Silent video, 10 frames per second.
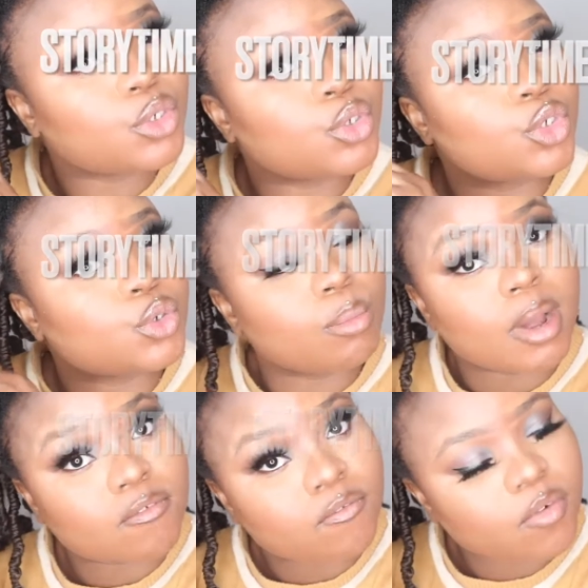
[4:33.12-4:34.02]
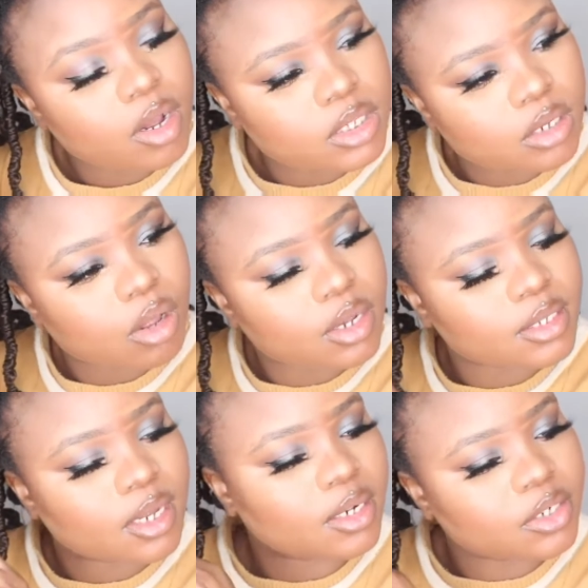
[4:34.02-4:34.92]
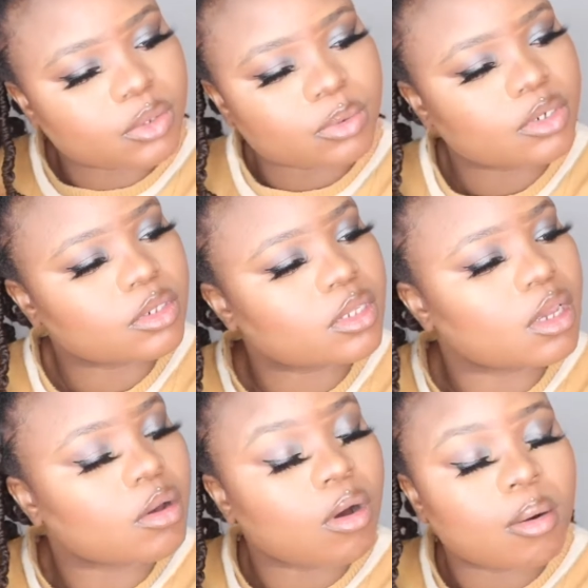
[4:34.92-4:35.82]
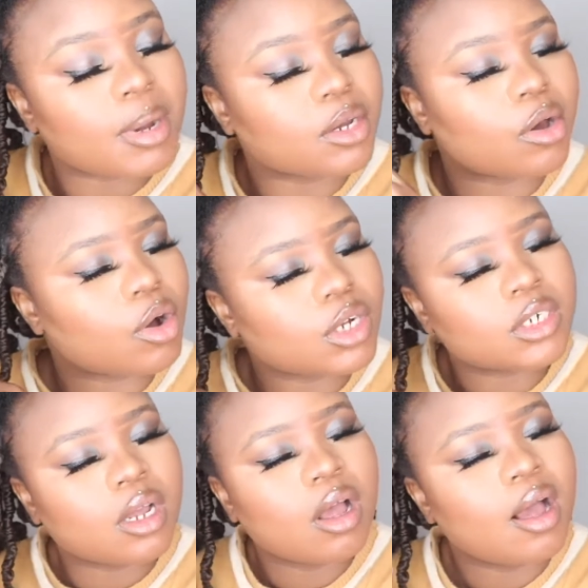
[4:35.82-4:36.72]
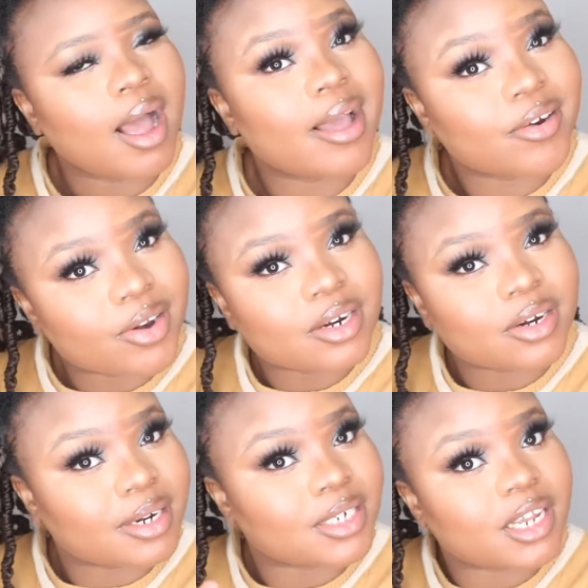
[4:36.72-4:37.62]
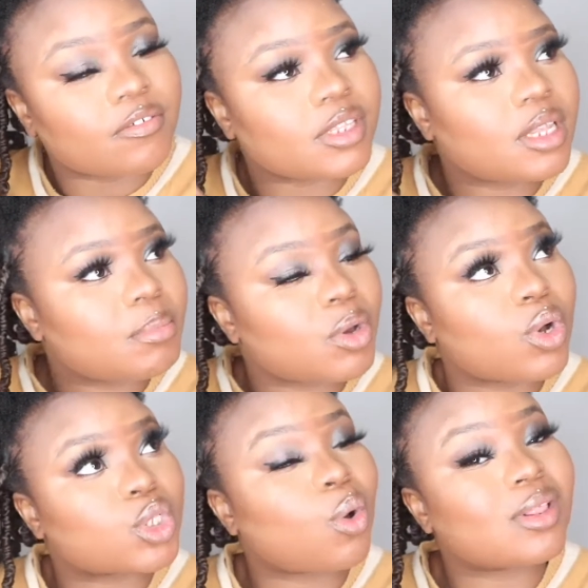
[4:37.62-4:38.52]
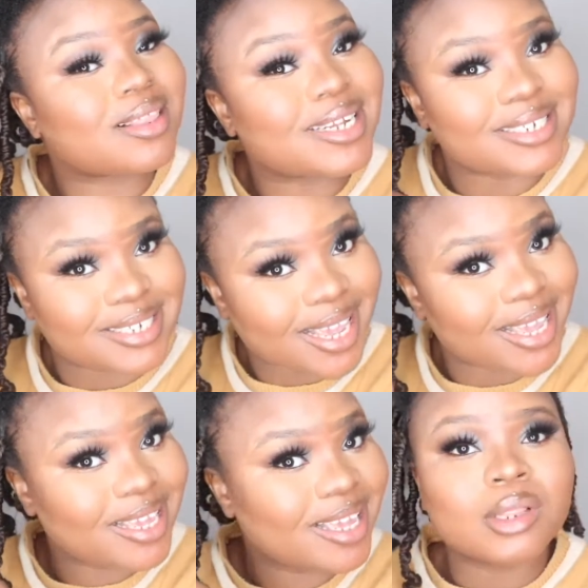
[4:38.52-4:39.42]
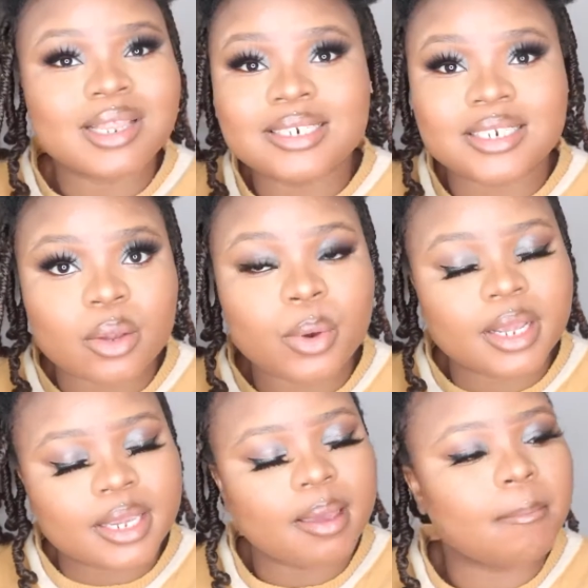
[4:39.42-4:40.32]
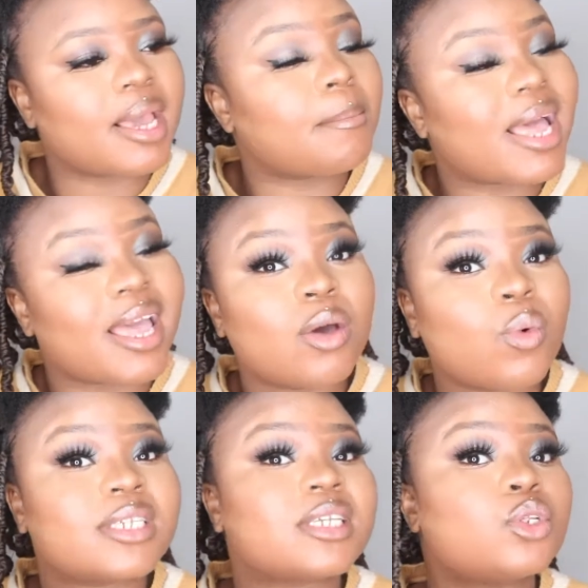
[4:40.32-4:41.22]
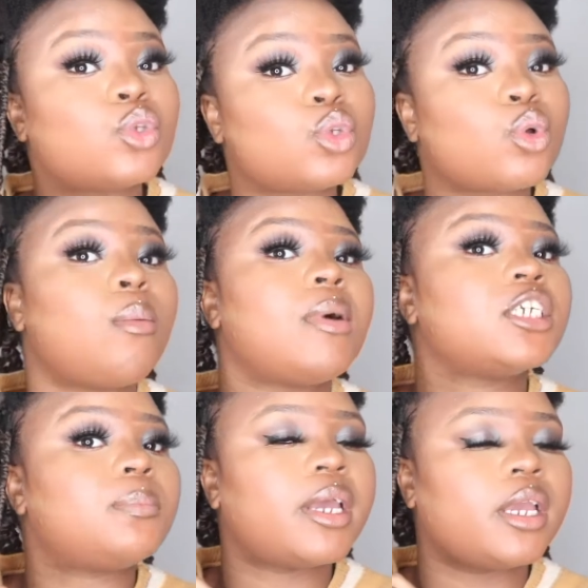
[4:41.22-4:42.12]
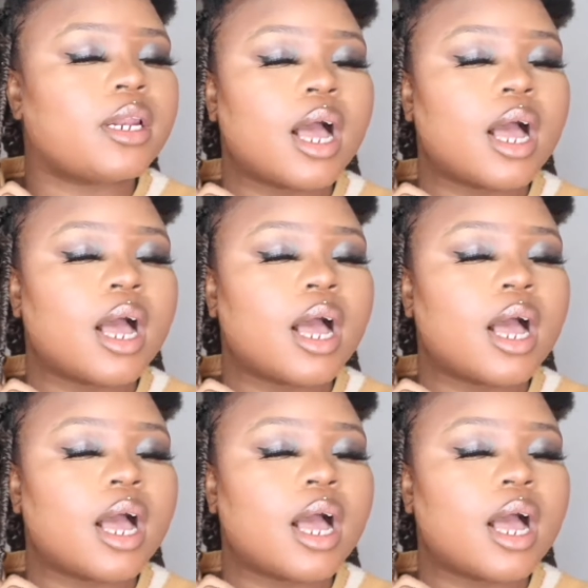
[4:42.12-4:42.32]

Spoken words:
to do my FAUX locks, and I just want to say, oh my god, I really regret everything, because on that day when I came back, my hair was in so much pain.